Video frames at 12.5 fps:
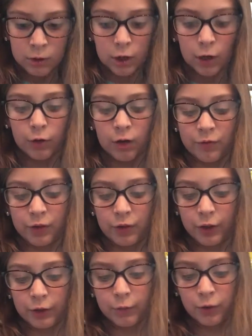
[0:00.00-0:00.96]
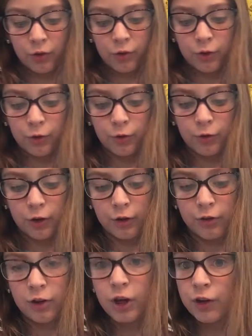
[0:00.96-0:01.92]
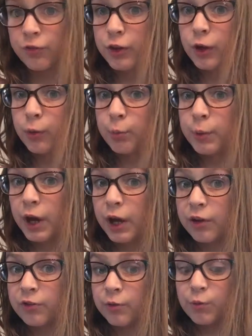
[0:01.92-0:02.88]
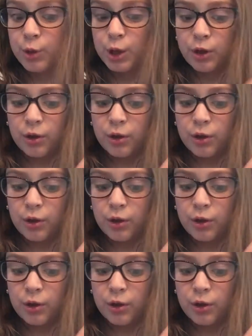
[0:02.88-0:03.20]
I wouldn't be like the person who says, feel bad for me.